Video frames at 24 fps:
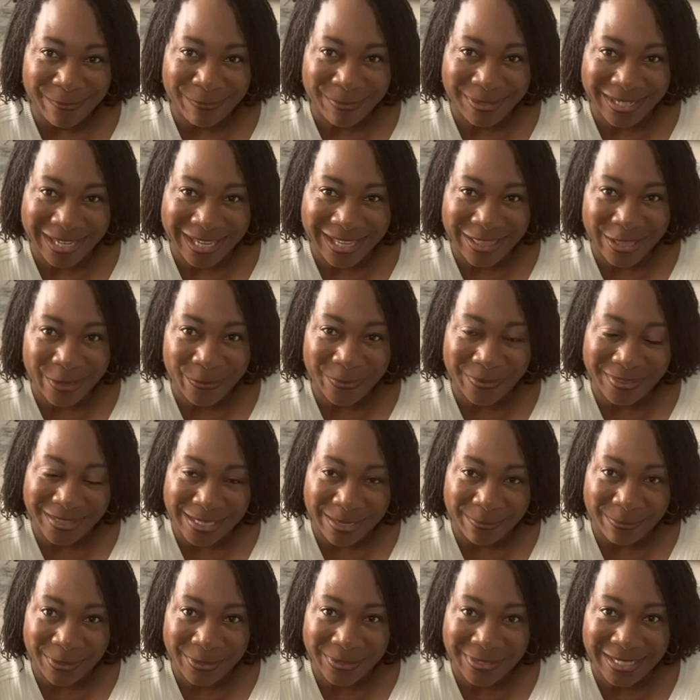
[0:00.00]
Aletha with
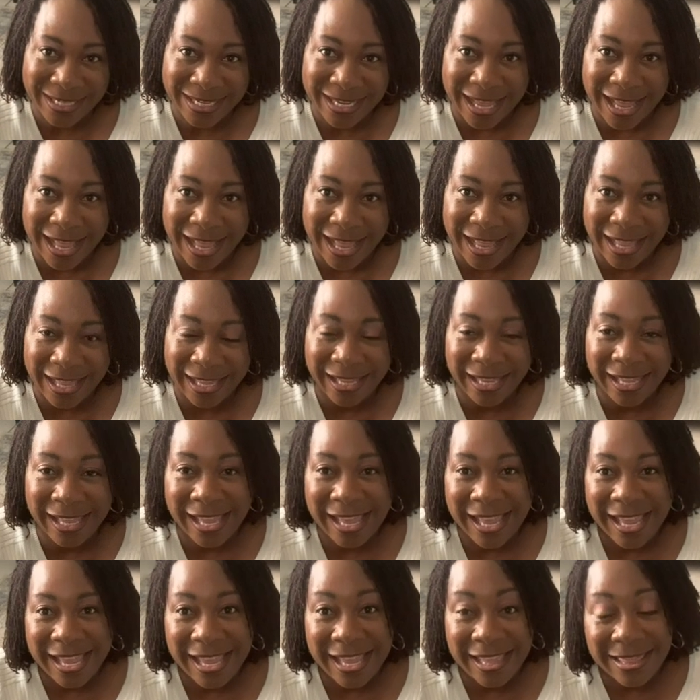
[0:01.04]
WTI,
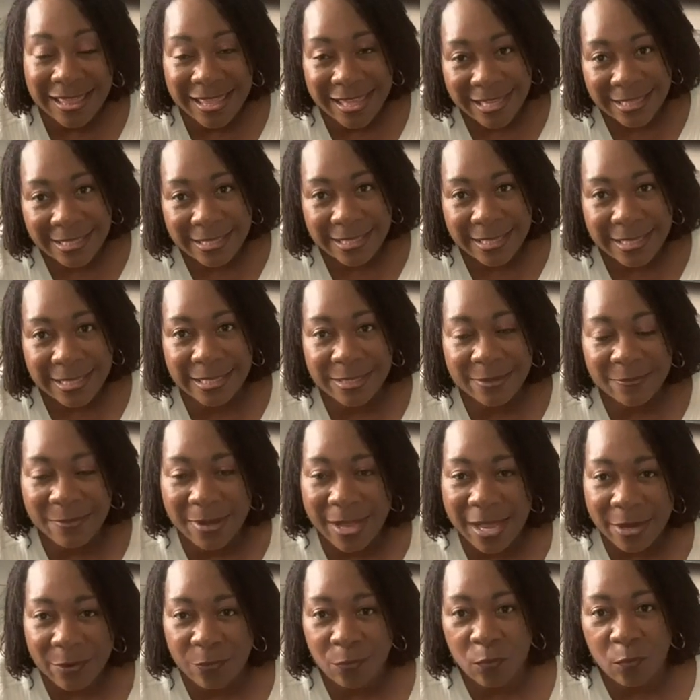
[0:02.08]
and this is
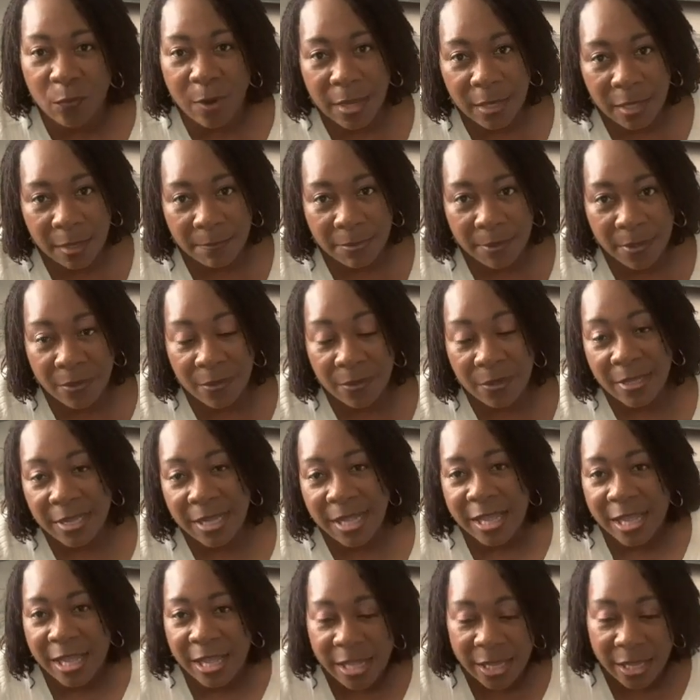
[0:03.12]
my Ruggable
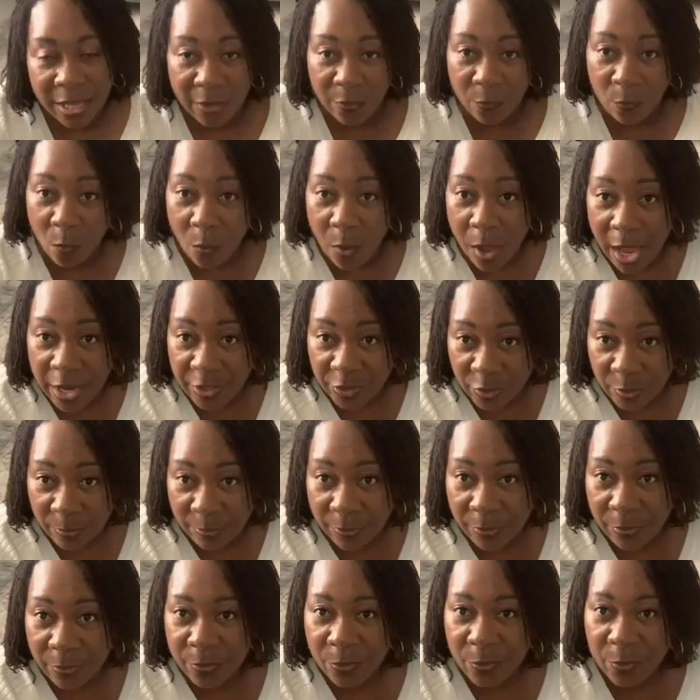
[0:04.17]

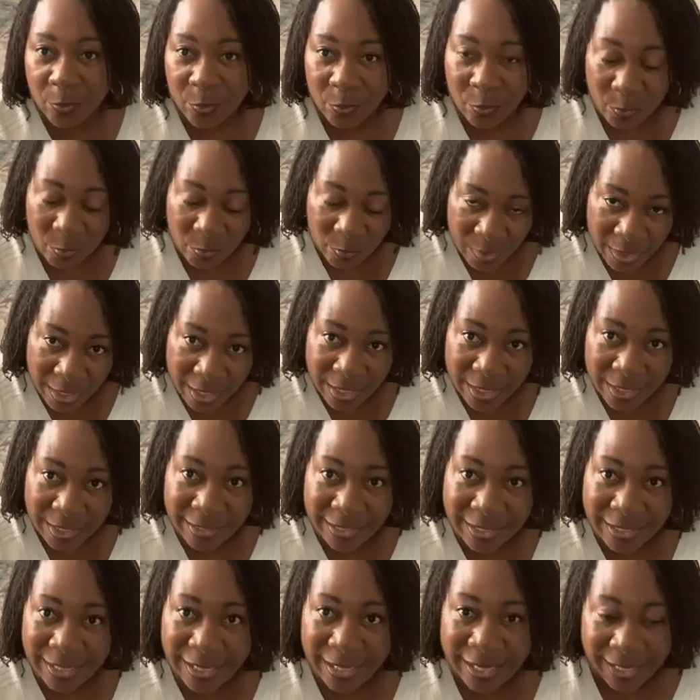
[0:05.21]
washable rug.
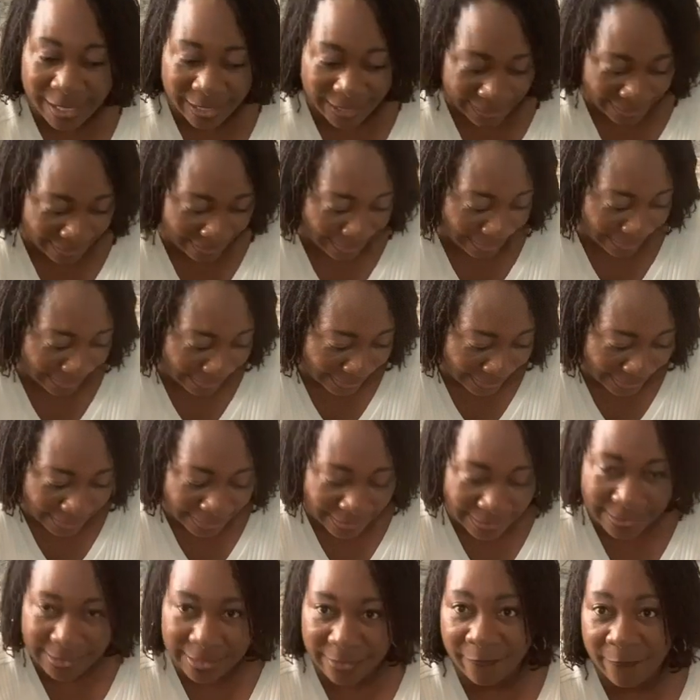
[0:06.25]
This
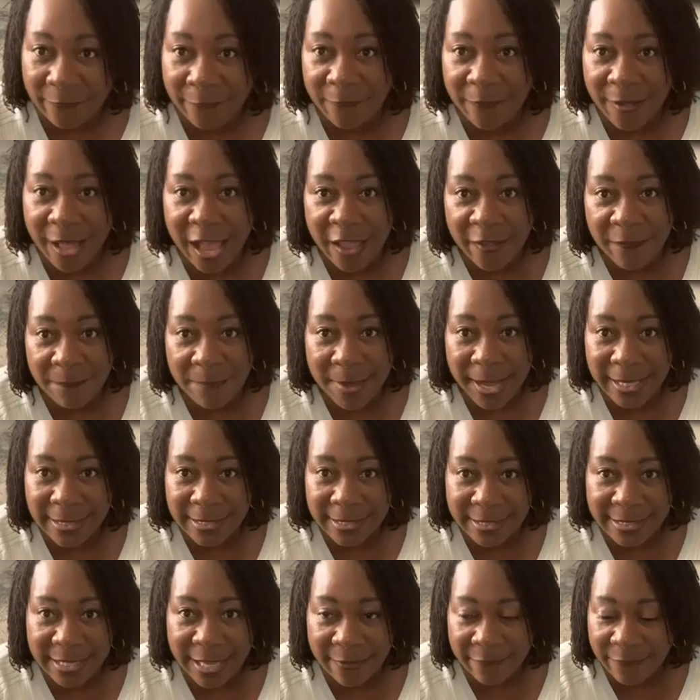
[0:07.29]
is 5 by
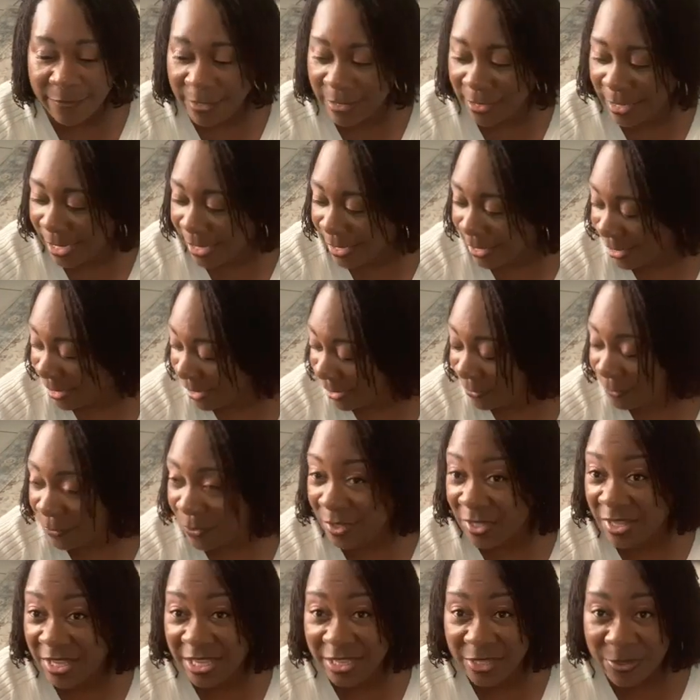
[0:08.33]
7, and
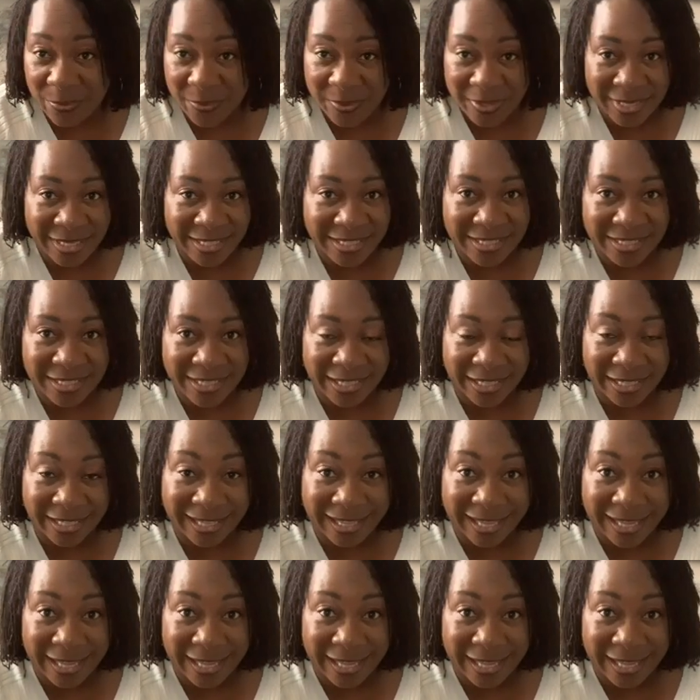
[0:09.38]
this one is the